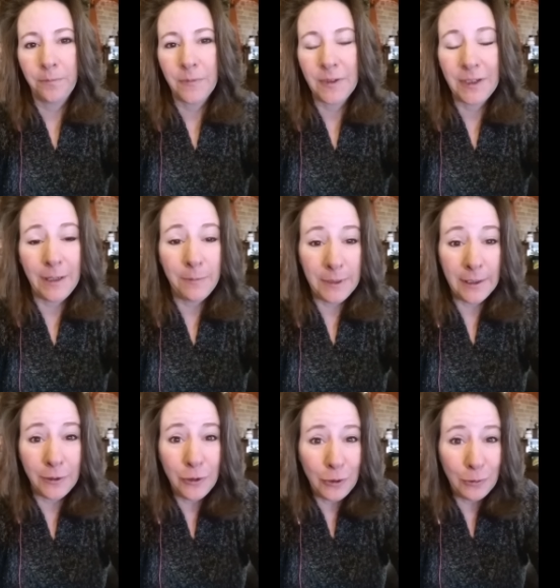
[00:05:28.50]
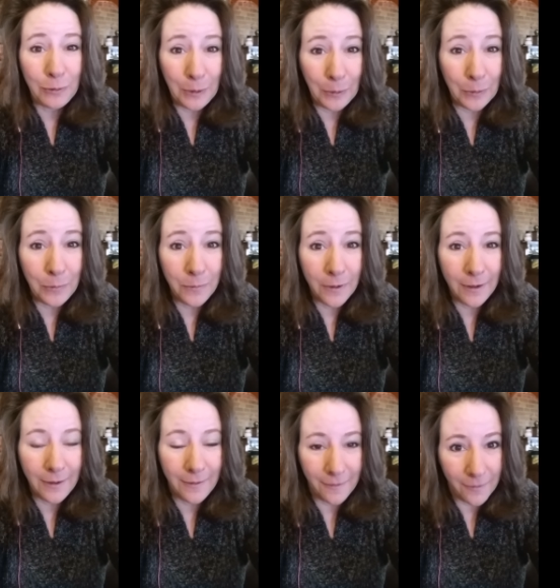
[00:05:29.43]
seeps into you,
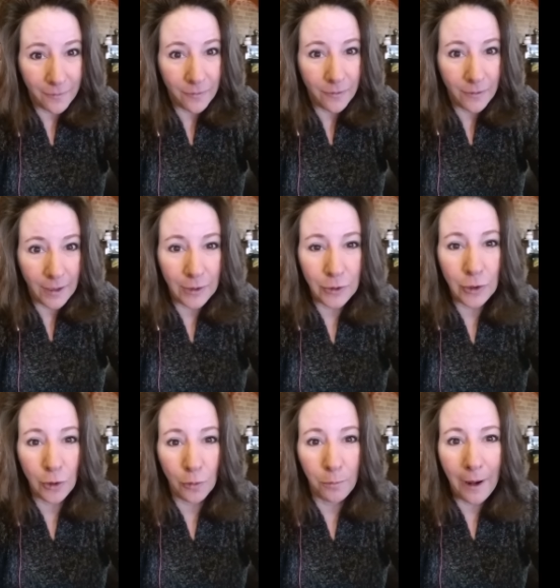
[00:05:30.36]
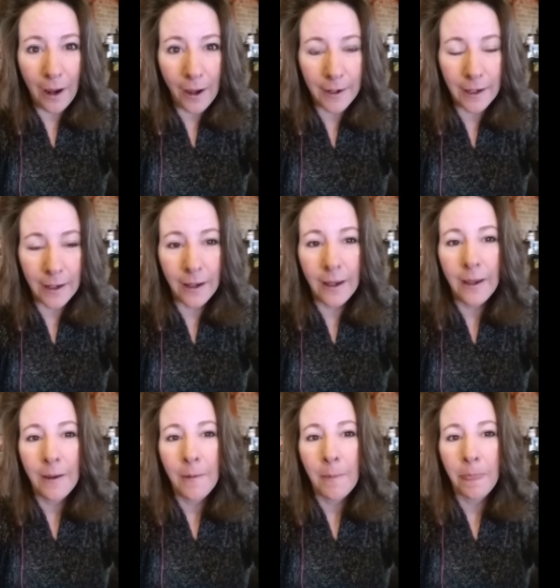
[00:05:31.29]
into your body,
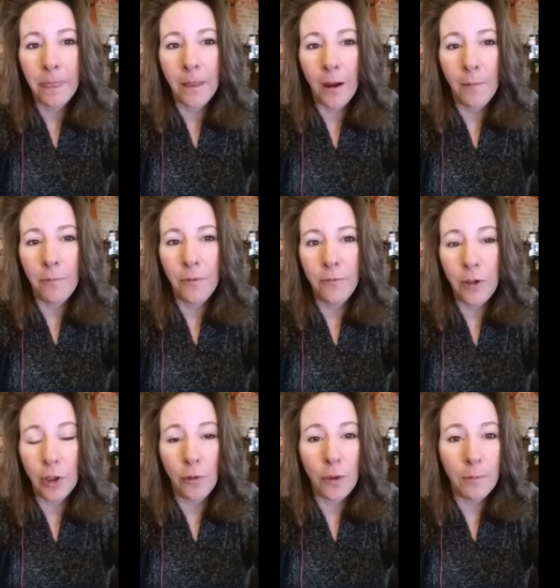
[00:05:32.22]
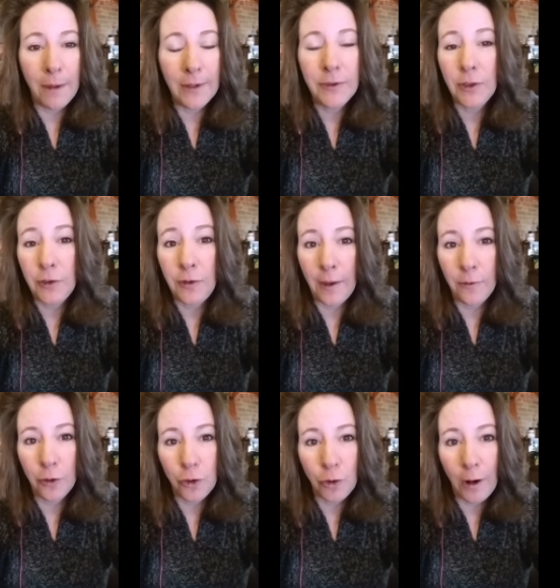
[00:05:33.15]
um, you know, the message that
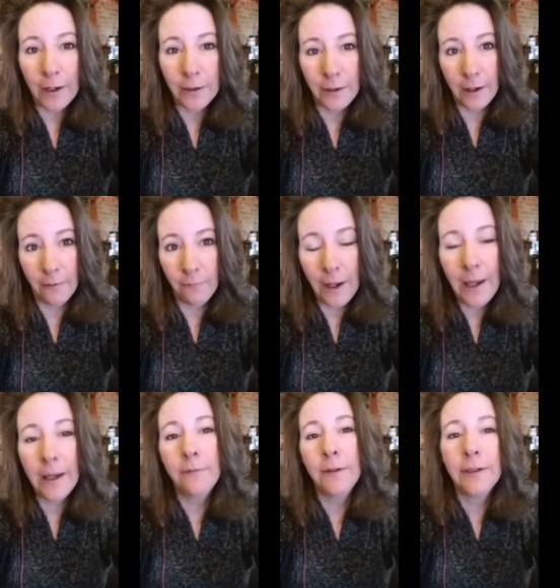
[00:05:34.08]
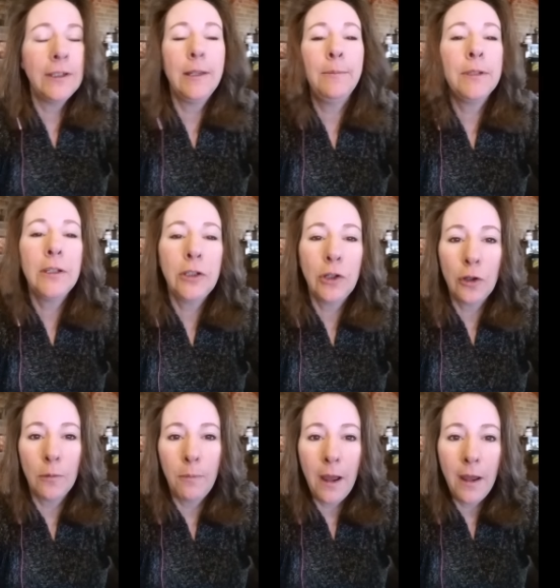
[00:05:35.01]
they're trying to convey, if it seeps into
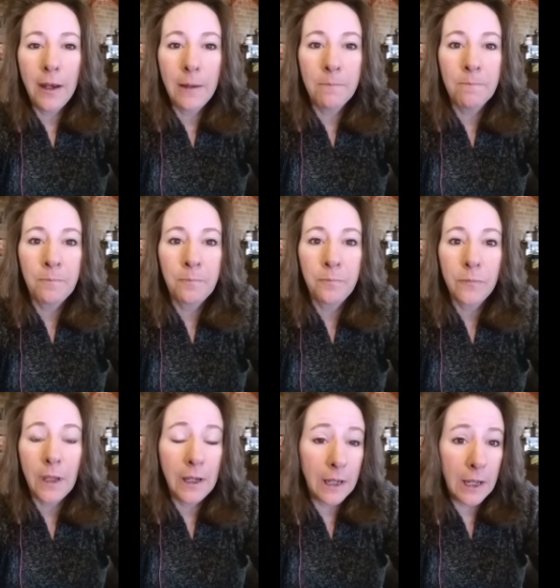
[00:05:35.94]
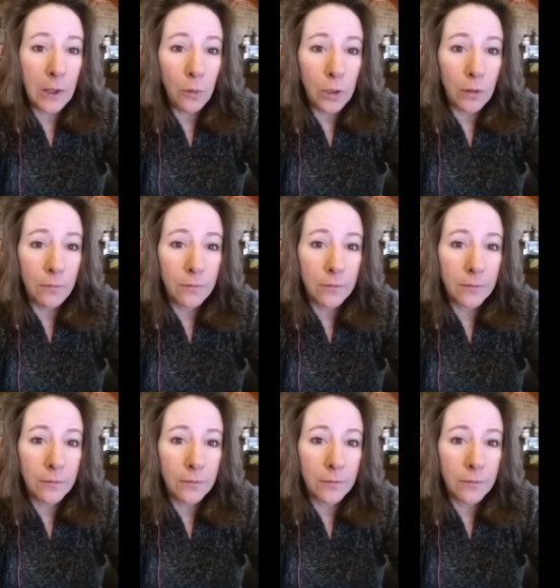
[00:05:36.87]
your body, it could kill you.